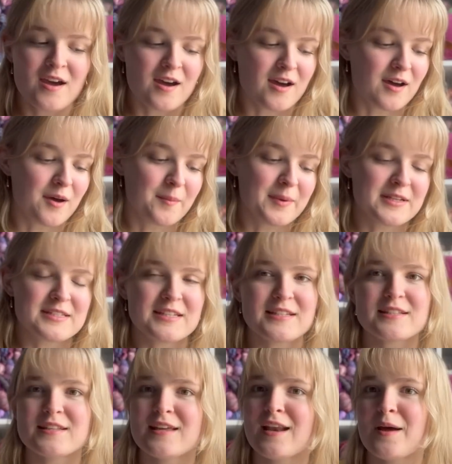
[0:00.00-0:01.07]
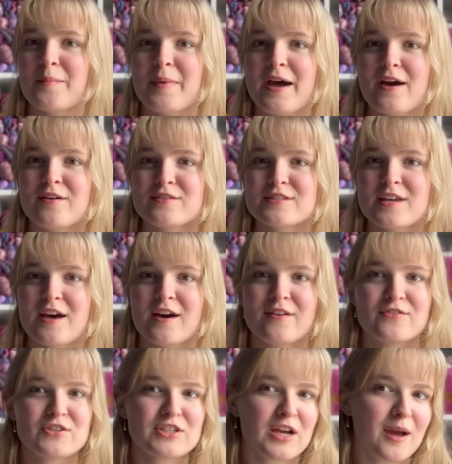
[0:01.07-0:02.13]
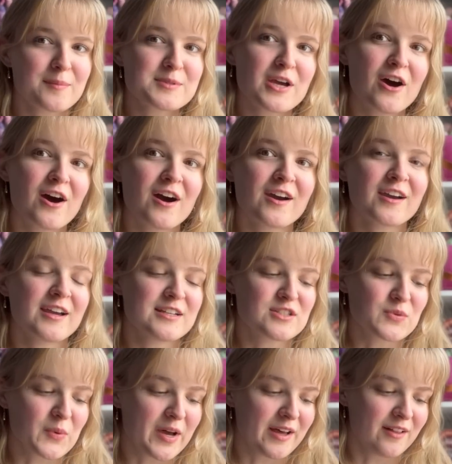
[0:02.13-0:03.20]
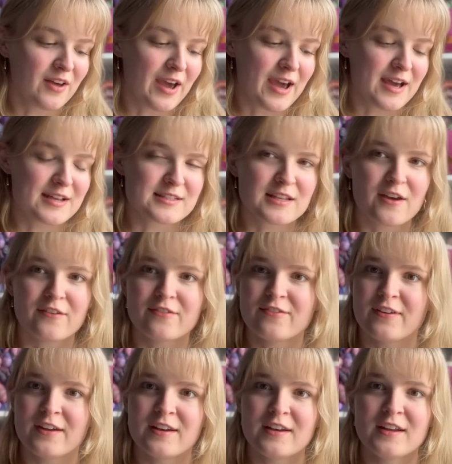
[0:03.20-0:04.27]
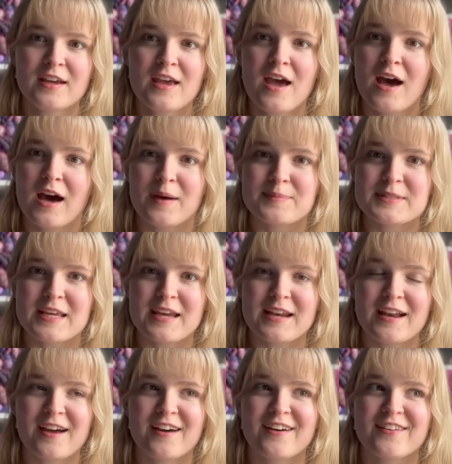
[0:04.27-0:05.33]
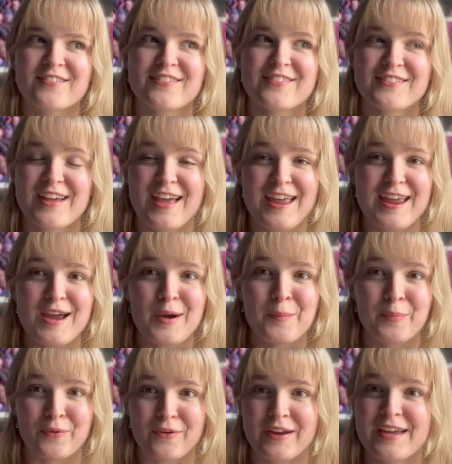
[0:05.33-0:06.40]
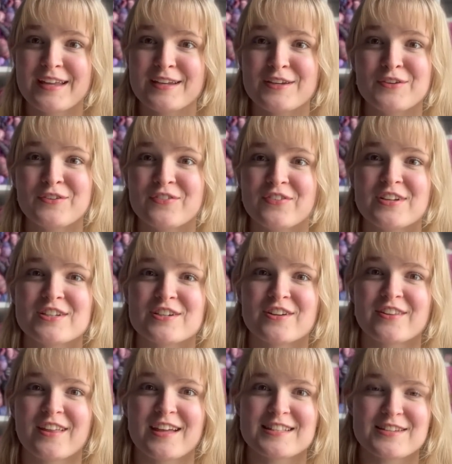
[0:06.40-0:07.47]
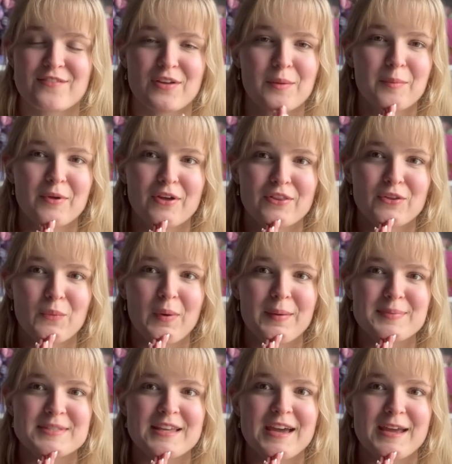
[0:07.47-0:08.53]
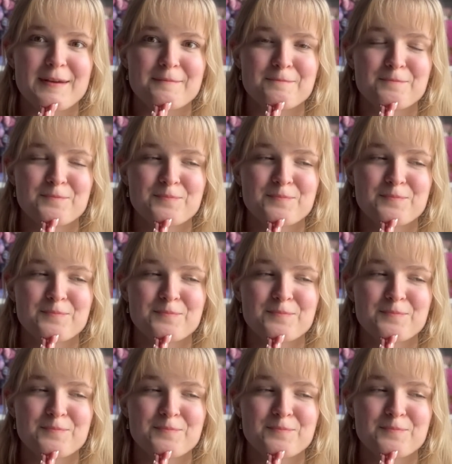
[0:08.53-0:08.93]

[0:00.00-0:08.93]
a decent amount of shop talk, as well as a fun update of a brand new feature that's available on the website